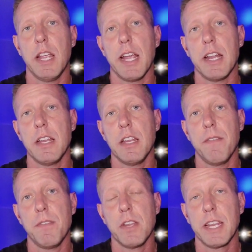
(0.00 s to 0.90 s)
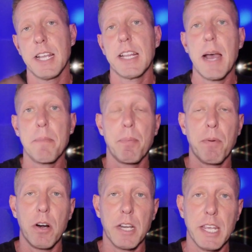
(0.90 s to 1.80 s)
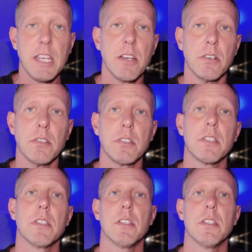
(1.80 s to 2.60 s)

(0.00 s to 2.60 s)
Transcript: and if you can get that part healed,